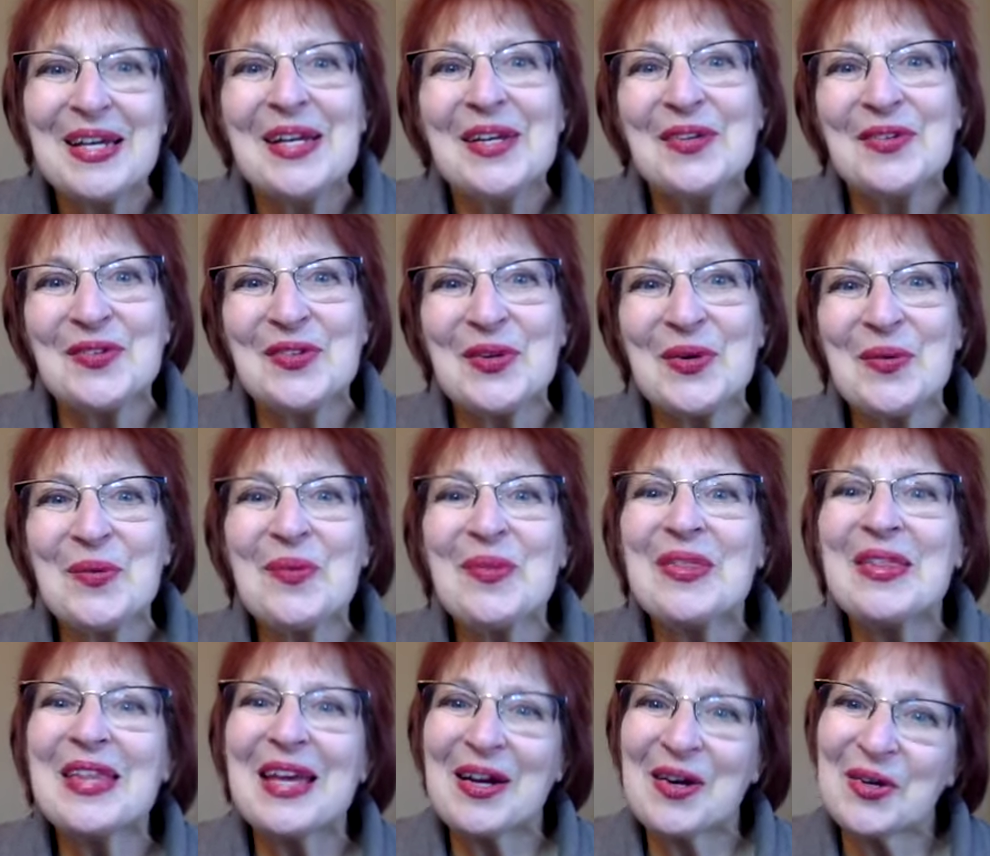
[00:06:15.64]
So
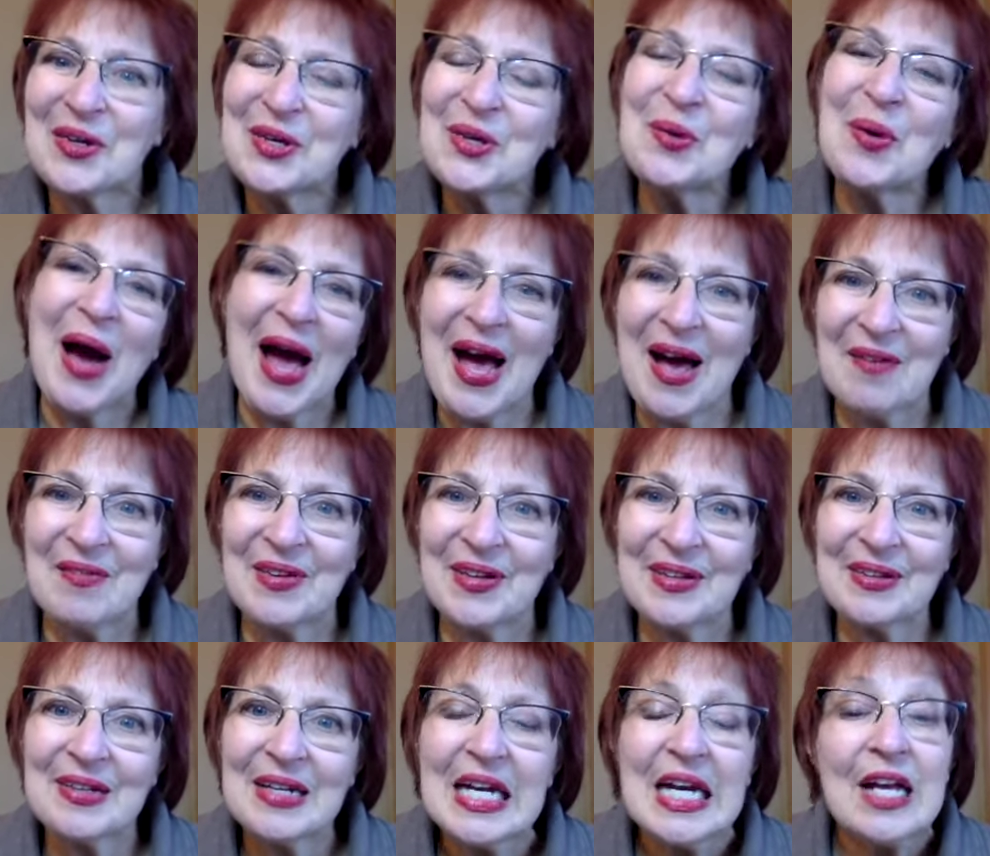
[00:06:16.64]
there you have
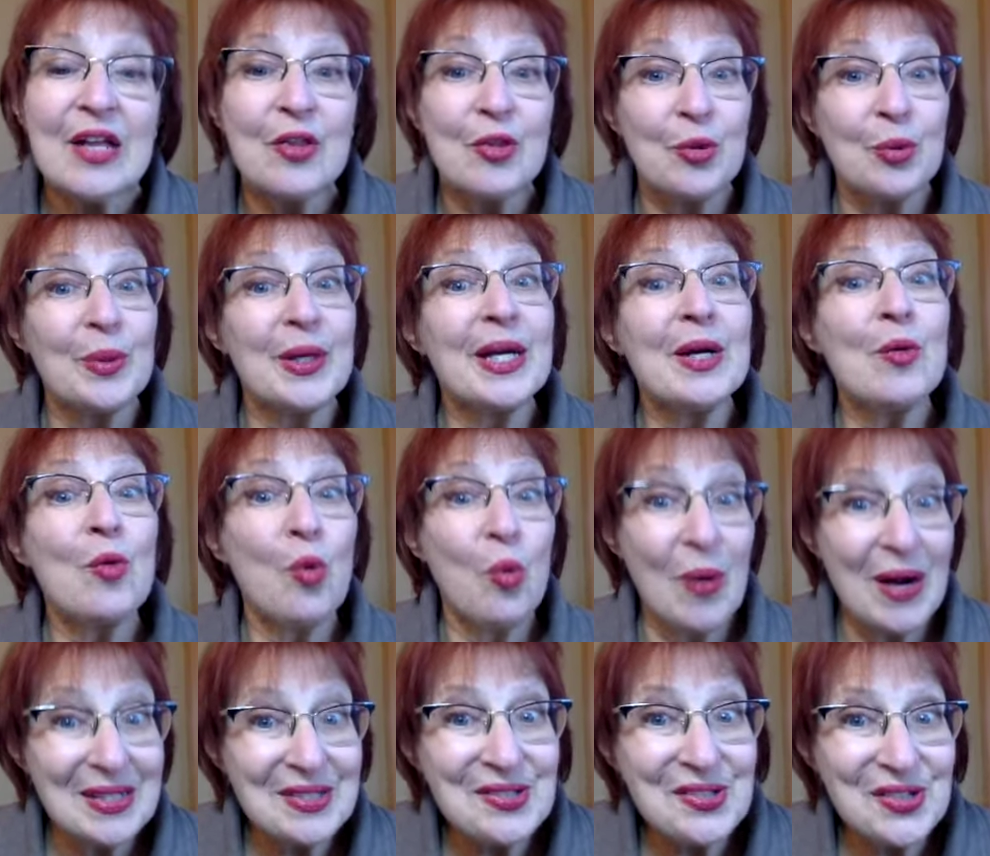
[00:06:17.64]
it. 3
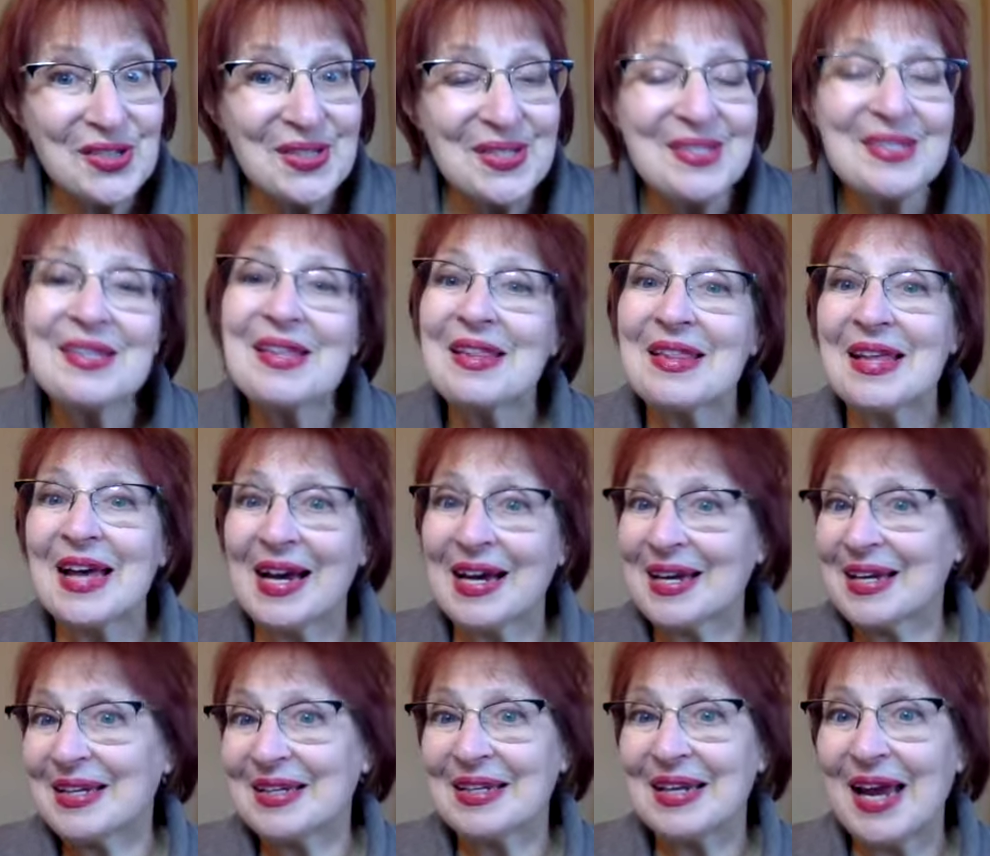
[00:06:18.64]
questions that
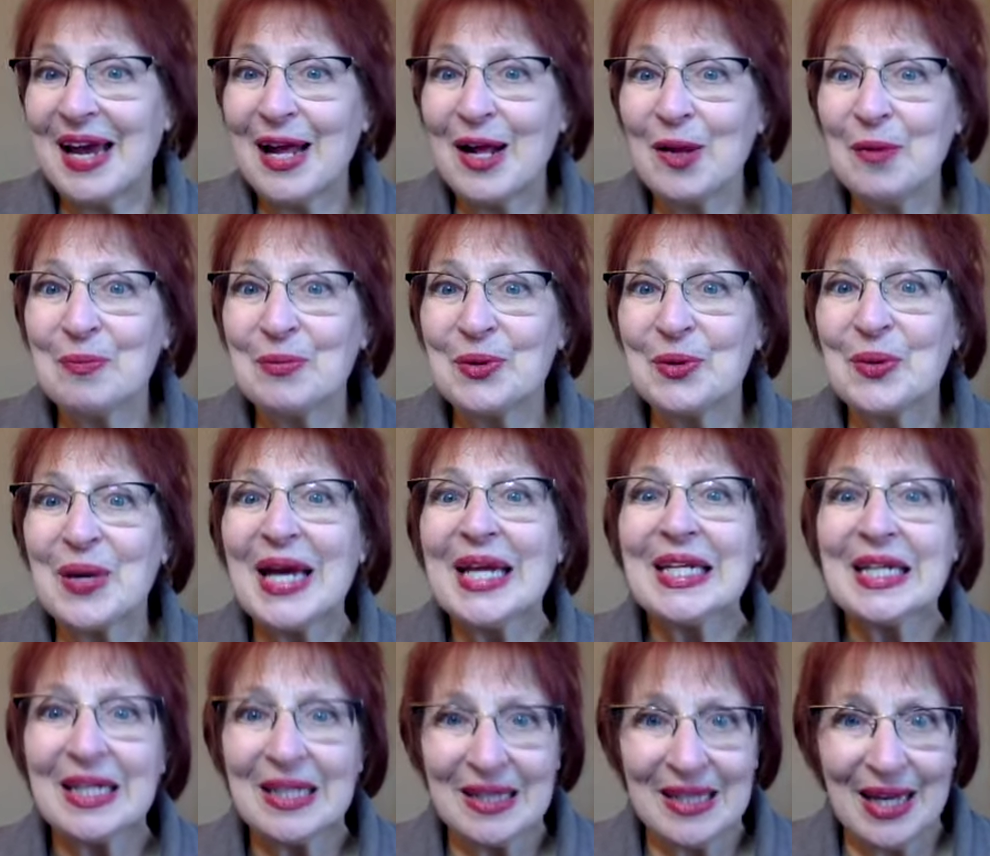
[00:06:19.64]
can help you
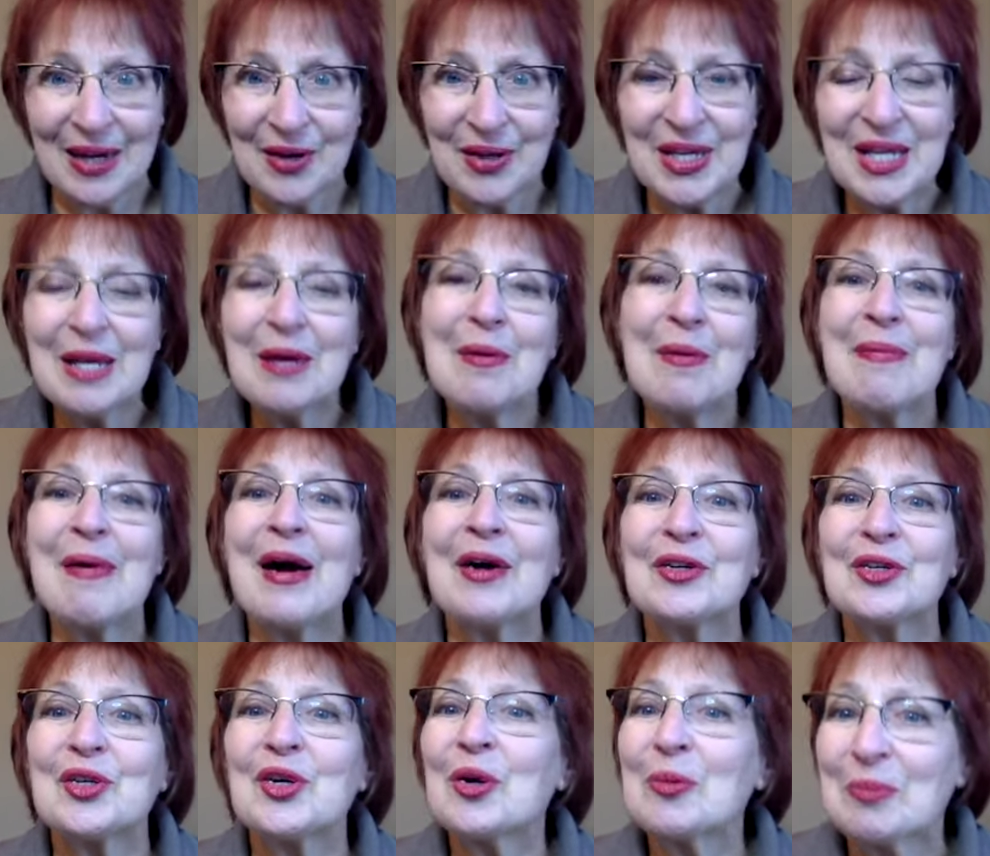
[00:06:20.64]
gain clarity
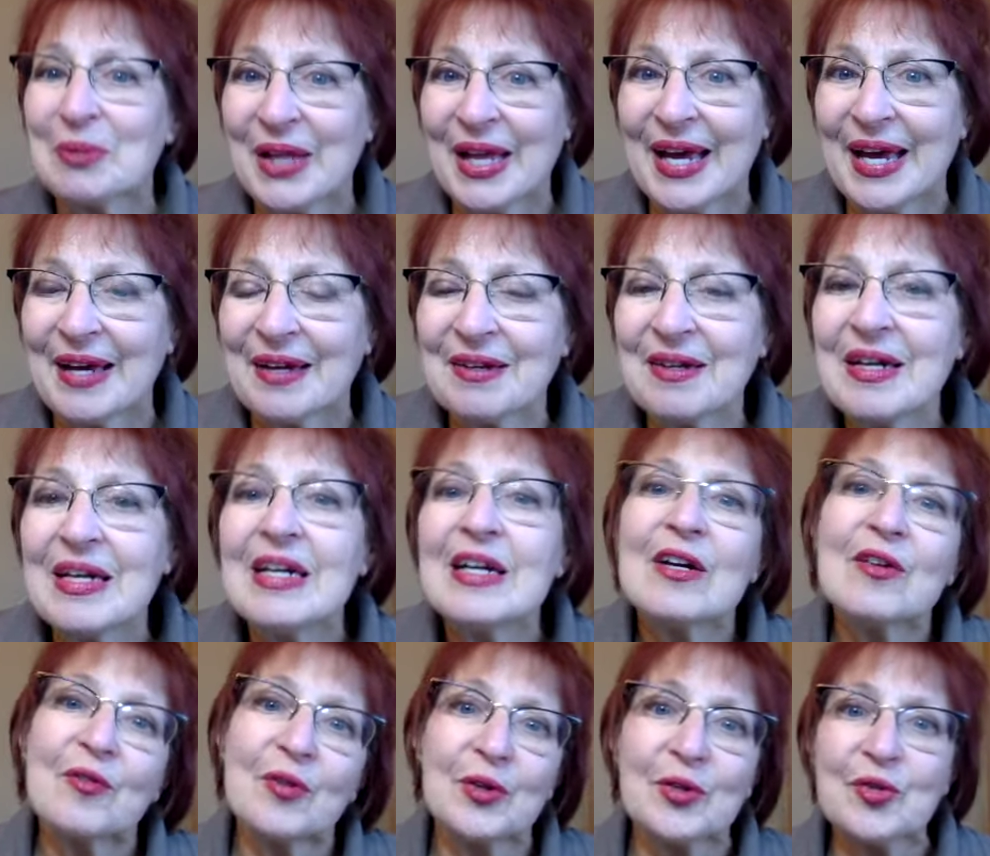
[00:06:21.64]
about your plan
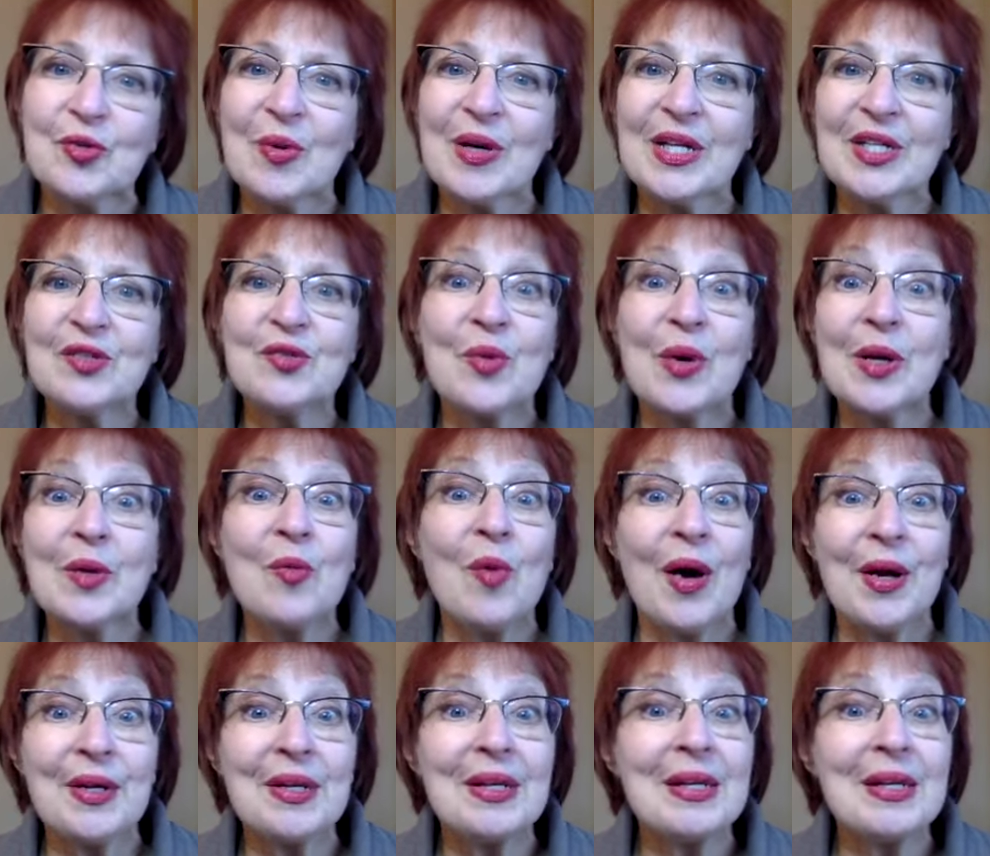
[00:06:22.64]
for 2021.